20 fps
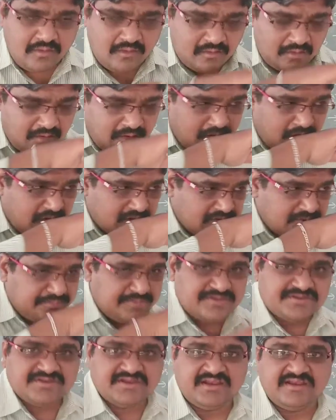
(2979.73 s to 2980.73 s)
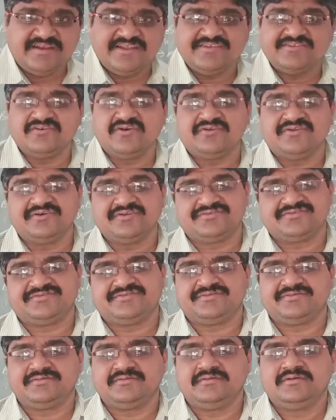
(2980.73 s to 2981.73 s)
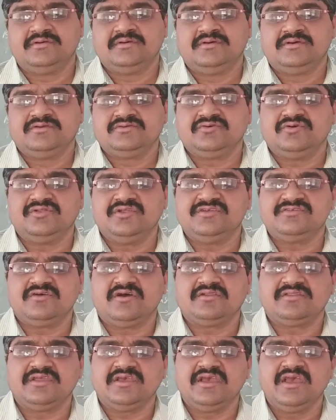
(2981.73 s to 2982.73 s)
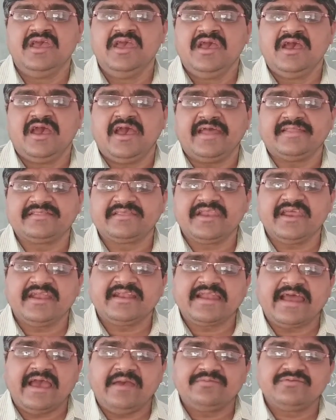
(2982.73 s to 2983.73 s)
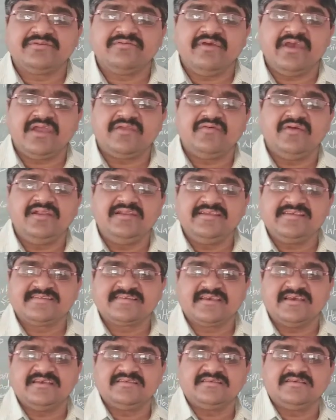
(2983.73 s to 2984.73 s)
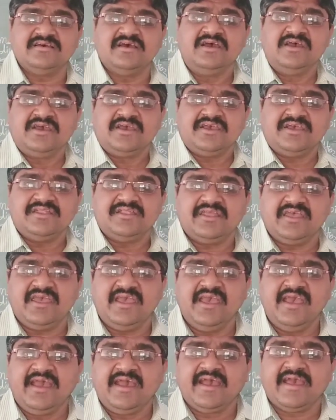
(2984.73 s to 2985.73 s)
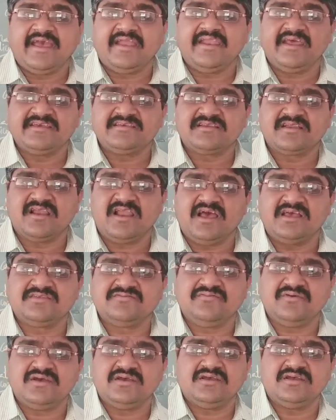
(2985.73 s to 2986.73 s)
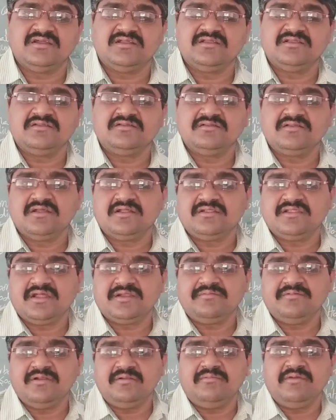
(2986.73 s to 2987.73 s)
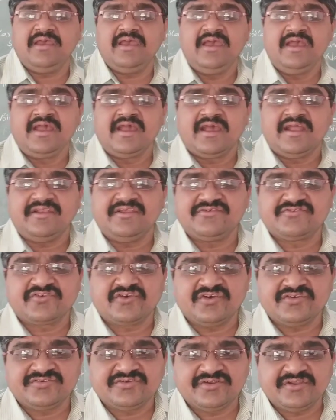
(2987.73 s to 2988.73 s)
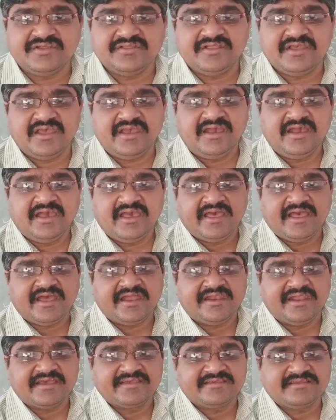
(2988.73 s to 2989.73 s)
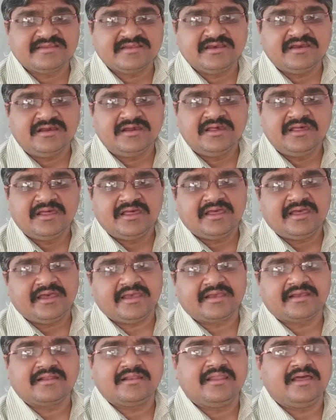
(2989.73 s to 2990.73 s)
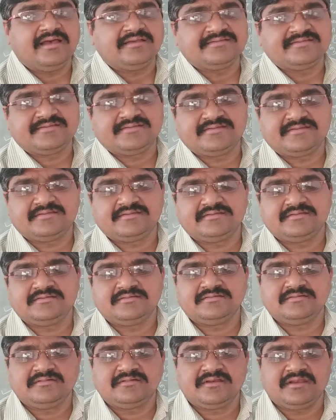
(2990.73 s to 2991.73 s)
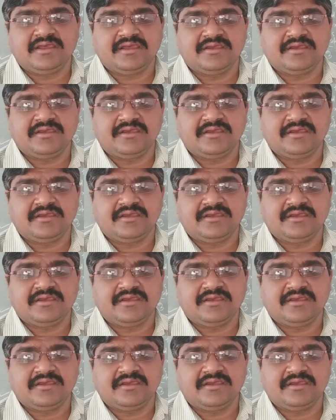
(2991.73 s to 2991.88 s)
occupational disorders. So, these are the 3 types where we will discuss in the next class, that will be discussed in the next class. Thank